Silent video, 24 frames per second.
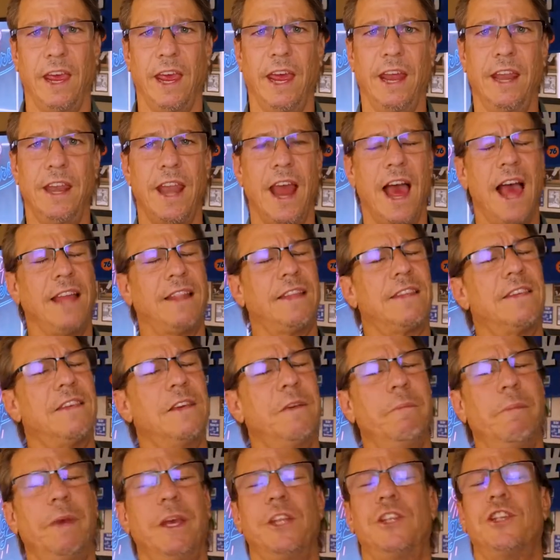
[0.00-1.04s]
And not
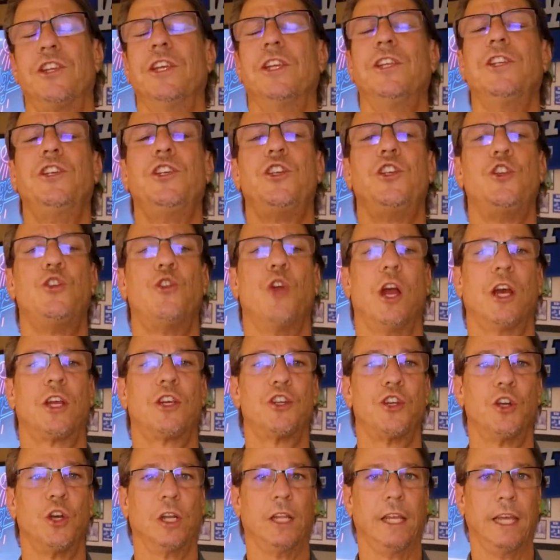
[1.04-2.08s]
to mention
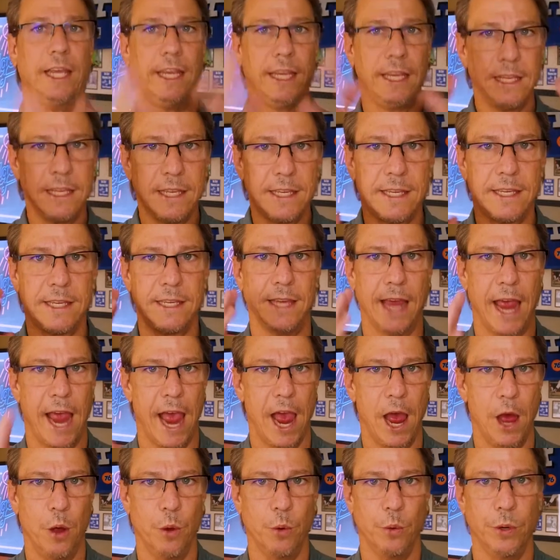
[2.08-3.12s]
structurally
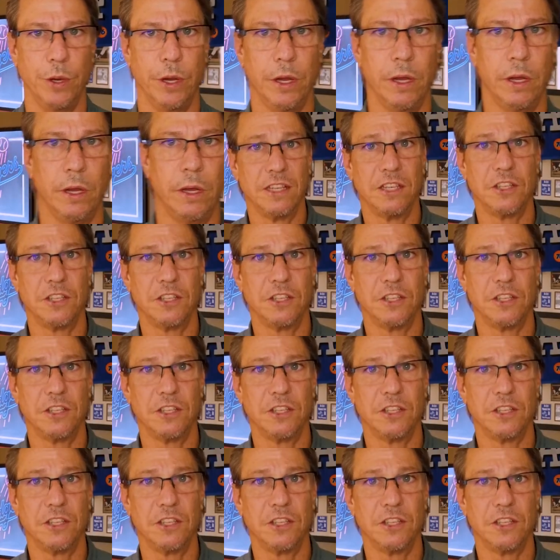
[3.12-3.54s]
sound.